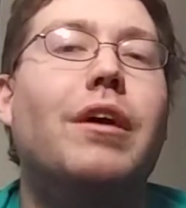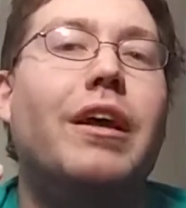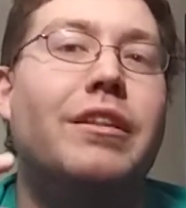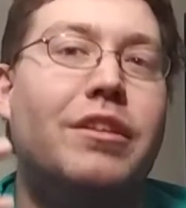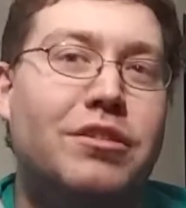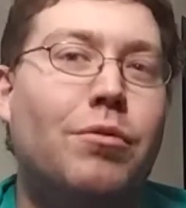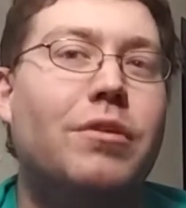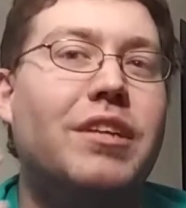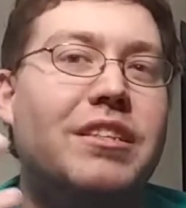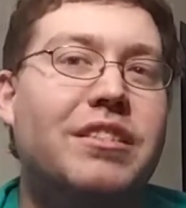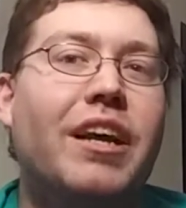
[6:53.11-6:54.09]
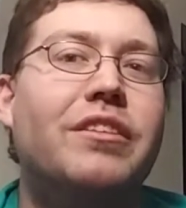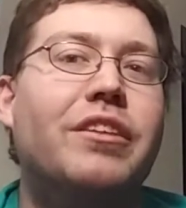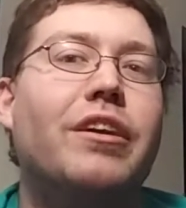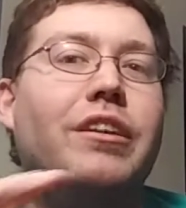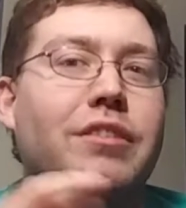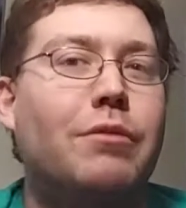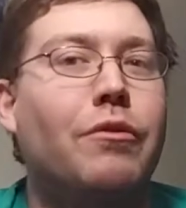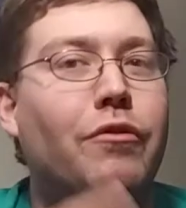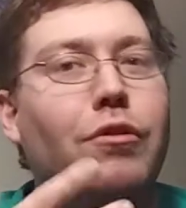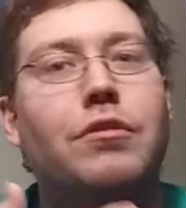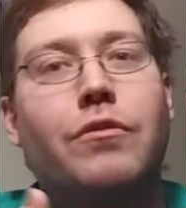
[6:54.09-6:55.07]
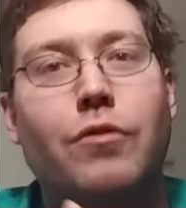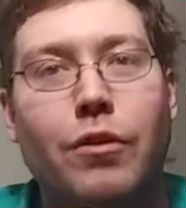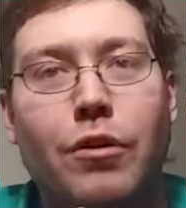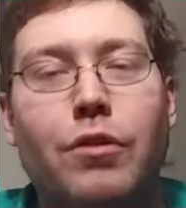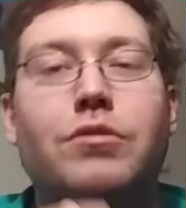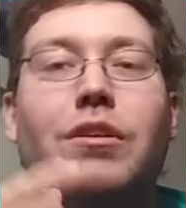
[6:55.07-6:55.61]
And the sword's like secondary. It's like reverse for her.